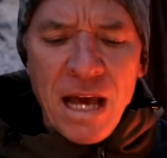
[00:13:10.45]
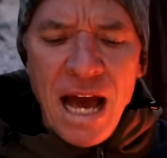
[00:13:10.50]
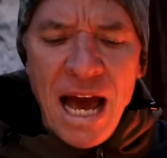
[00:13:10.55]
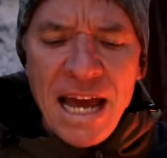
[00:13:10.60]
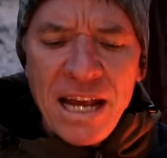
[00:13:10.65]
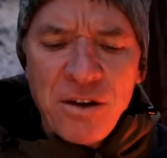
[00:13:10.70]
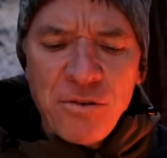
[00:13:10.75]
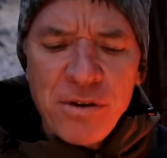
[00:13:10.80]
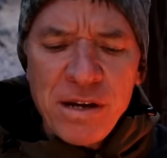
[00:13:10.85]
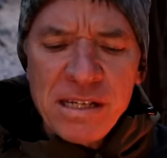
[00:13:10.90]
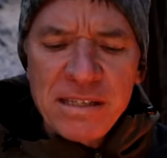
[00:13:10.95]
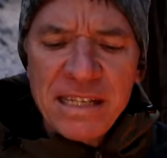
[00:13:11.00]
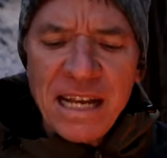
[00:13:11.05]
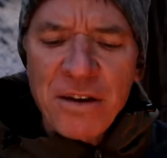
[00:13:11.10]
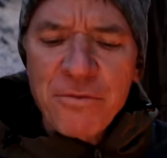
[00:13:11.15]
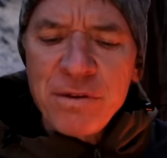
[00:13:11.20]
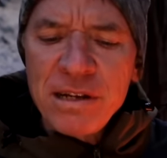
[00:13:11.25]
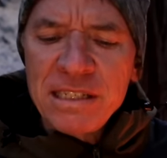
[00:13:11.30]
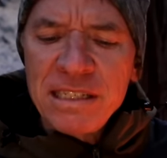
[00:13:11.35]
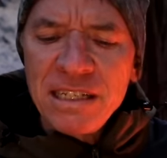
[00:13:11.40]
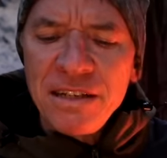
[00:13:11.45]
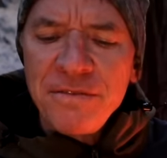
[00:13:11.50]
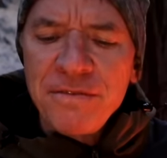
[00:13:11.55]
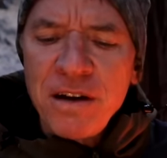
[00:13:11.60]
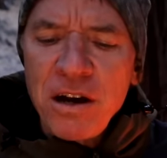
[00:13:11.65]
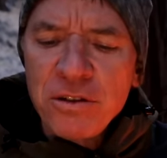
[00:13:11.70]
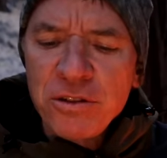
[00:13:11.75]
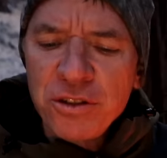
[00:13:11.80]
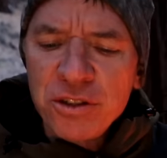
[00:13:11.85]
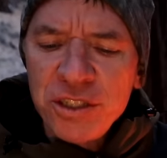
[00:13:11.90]
Hi Chris, I recently
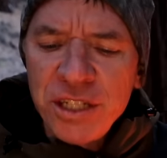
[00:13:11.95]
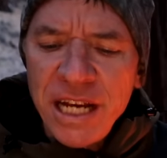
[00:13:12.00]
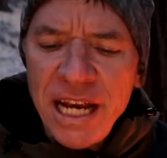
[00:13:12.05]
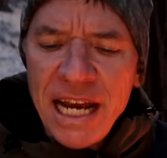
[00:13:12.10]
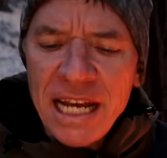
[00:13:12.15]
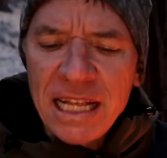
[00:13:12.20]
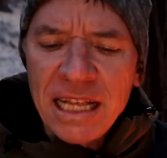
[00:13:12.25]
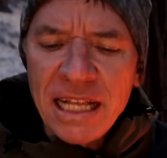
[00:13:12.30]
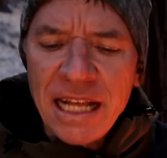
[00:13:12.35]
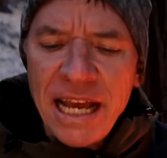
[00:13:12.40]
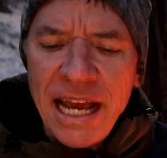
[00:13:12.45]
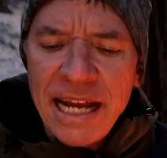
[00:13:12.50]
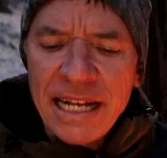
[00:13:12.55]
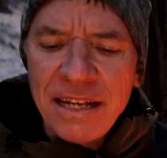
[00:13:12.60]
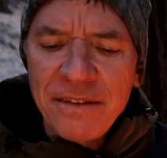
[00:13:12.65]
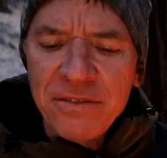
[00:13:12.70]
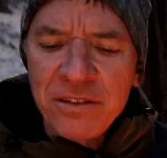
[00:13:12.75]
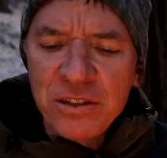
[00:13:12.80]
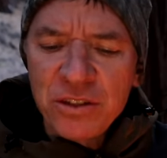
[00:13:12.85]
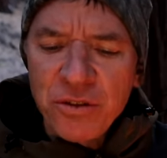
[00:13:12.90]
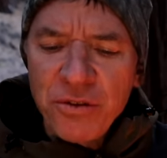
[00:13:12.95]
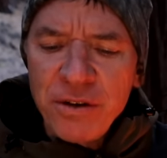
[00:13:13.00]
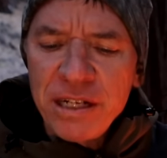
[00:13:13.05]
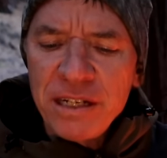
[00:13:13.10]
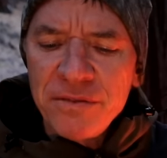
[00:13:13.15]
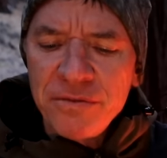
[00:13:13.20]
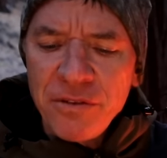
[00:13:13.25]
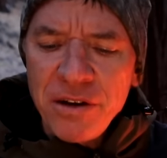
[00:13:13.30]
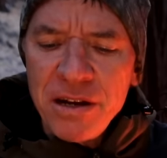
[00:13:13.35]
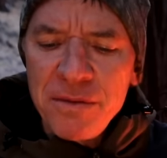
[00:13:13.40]
found your channel and have enjoyed
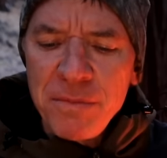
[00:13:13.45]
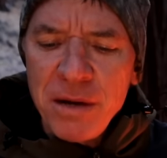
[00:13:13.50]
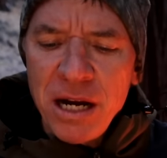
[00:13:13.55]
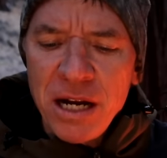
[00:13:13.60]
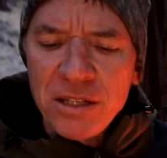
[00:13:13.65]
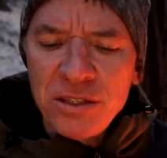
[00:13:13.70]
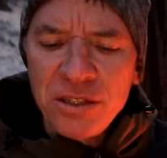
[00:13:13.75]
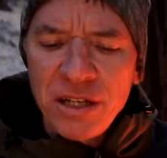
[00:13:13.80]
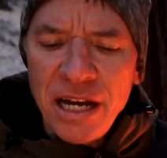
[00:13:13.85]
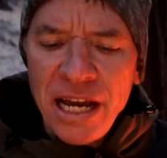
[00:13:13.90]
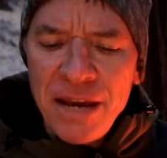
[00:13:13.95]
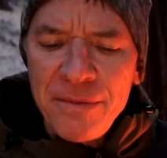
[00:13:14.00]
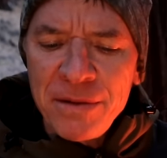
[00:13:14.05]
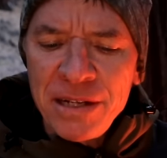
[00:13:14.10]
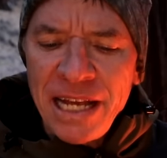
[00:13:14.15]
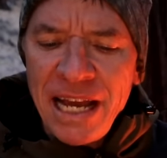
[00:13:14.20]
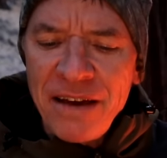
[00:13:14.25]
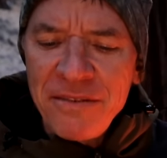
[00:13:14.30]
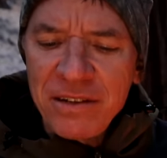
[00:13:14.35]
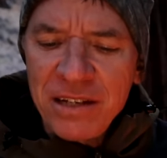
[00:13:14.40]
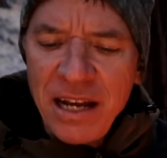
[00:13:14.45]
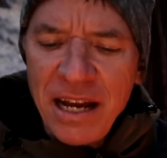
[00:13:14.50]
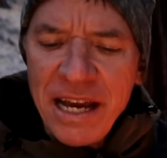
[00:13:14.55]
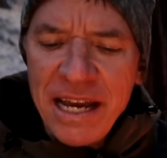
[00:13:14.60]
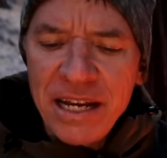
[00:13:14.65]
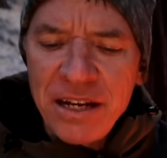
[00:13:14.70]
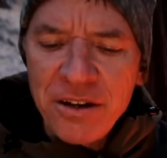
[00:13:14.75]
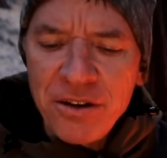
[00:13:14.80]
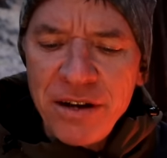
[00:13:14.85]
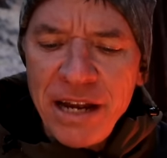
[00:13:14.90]
it very much. I am an avid
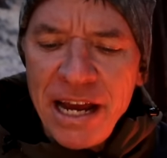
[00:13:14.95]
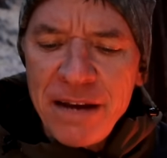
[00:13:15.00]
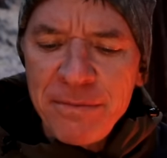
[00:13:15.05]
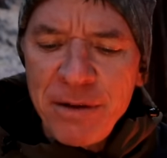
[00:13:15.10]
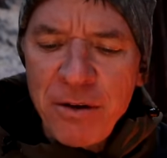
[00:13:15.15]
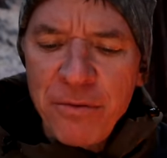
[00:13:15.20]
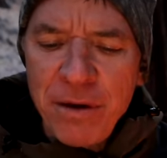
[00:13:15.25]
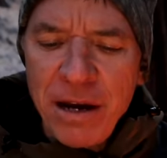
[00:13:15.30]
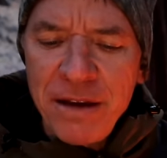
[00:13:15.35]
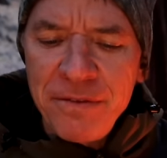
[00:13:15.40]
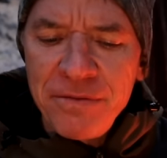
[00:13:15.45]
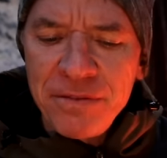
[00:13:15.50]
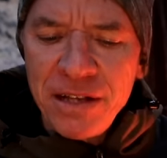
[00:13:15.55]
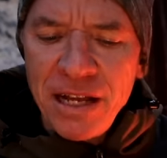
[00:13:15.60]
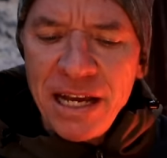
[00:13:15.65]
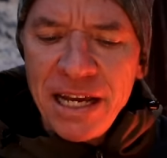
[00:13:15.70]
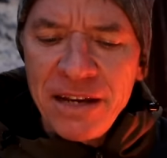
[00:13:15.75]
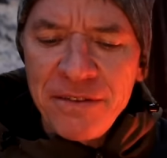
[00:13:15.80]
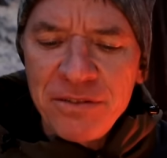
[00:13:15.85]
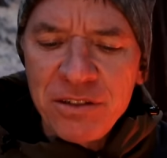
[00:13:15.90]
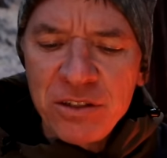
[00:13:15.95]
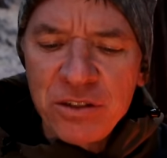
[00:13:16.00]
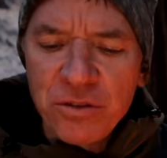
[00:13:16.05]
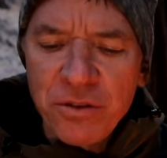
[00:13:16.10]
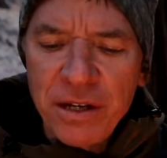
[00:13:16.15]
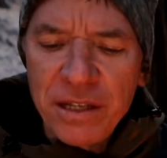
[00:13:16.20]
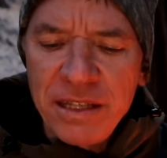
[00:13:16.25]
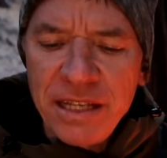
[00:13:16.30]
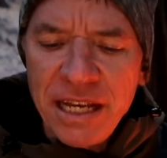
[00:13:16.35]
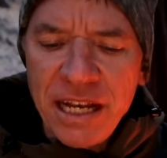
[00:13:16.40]
hiker and my wife and I have
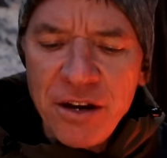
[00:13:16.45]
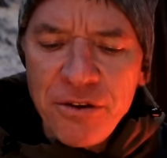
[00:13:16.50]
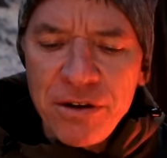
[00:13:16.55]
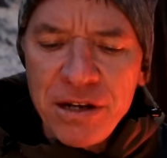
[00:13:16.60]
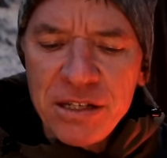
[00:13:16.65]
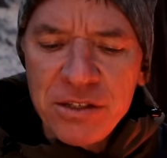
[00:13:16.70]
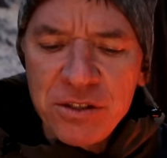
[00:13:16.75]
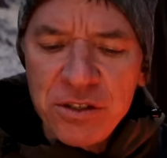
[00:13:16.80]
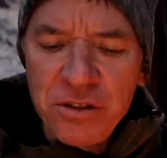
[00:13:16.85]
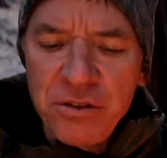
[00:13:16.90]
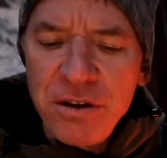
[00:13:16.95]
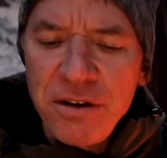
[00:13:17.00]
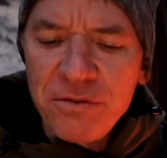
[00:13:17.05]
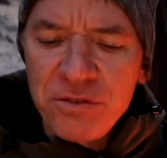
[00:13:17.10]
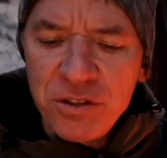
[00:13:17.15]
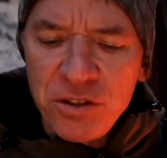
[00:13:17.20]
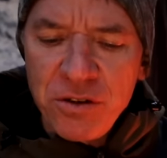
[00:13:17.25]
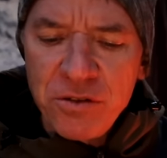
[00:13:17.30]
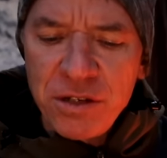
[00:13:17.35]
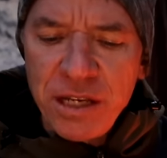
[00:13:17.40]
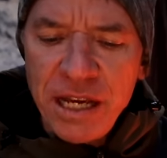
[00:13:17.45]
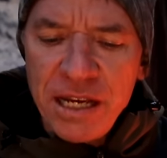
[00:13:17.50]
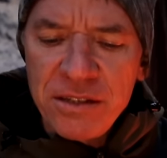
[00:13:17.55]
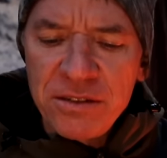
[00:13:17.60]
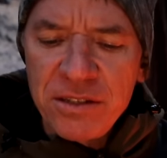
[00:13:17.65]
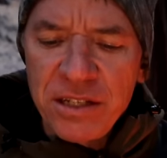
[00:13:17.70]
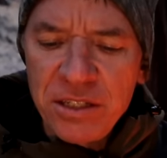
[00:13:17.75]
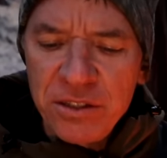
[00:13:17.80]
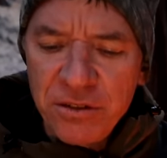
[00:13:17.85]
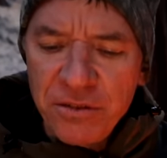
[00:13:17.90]
enjoyed the areas you have
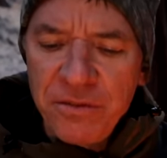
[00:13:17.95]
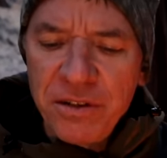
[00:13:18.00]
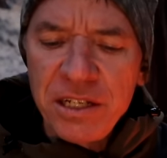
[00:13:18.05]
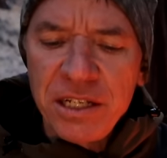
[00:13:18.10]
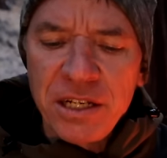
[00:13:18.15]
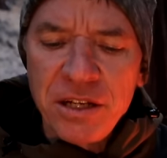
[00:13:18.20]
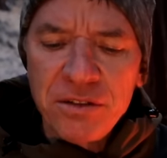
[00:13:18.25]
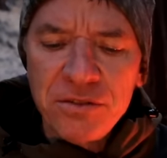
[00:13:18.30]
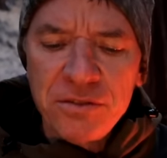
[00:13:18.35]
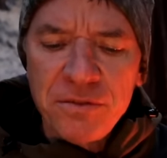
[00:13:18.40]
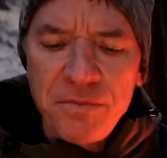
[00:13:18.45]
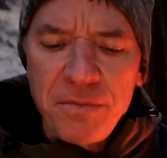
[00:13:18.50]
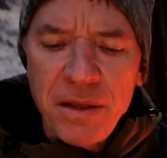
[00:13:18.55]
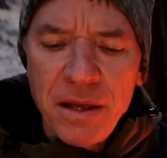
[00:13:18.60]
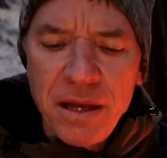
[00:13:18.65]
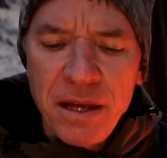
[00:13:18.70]
showcased in your videos.